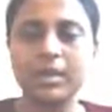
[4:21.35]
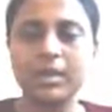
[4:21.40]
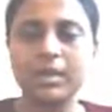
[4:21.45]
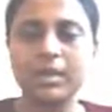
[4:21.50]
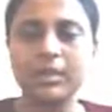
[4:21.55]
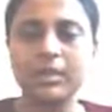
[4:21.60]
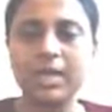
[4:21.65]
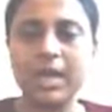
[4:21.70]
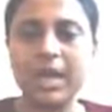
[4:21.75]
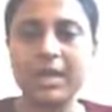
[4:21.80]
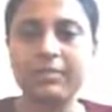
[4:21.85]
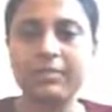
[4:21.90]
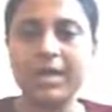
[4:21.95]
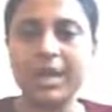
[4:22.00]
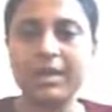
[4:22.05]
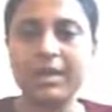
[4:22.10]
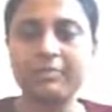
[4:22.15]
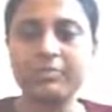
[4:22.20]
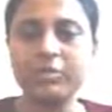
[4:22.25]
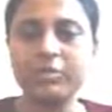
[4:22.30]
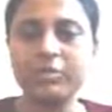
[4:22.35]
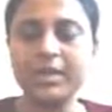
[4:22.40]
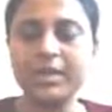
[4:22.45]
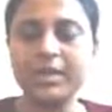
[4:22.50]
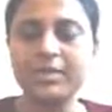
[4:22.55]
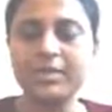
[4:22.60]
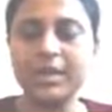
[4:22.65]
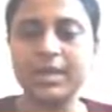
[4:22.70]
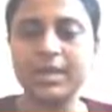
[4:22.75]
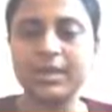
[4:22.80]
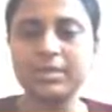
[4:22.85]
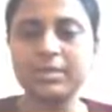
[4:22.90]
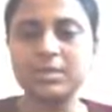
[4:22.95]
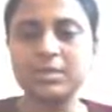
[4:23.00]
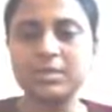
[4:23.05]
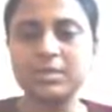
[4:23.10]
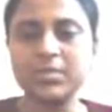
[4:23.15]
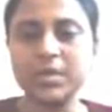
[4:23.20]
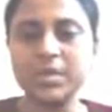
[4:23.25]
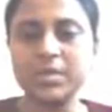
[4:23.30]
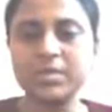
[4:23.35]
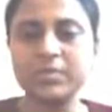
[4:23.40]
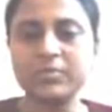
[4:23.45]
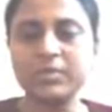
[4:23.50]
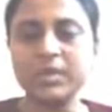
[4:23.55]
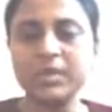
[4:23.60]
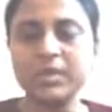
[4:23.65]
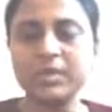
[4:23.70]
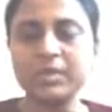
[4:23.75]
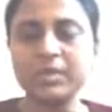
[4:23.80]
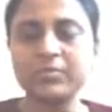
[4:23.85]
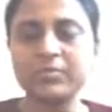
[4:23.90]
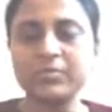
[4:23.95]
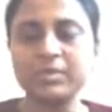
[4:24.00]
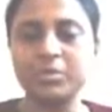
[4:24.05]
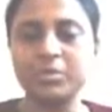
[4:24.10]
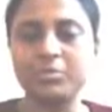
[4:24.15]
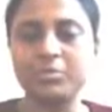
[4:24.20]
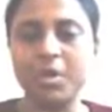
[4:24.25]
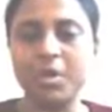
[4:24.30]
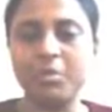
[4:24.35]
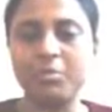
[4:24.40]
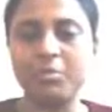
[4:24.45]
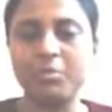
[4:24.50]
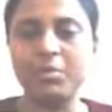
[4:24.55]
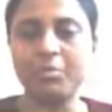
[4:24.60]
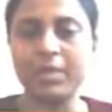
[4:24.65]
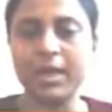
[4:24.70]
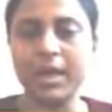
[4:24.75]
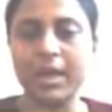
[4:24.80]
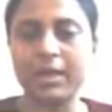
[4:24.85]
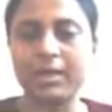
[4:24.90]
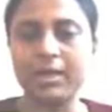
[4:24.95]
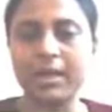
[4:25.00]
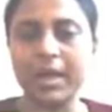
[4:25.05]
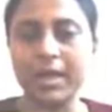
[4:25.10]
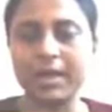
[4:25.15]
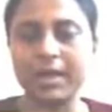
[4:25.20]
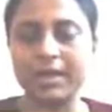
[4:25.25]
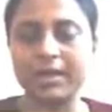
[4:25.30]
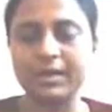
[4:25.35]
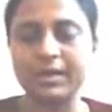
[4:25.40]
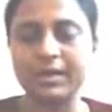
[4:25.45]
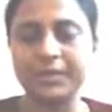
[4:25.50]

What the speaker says: that will have to be designed specifically for the problem at hand.